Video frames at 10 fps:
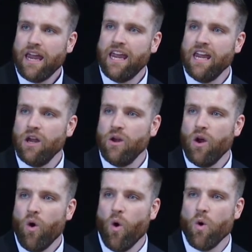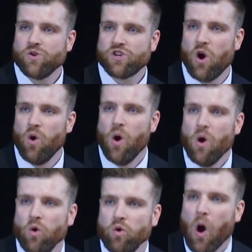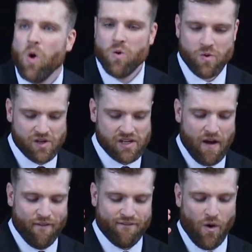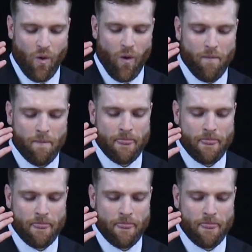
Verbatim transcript: he also rose for.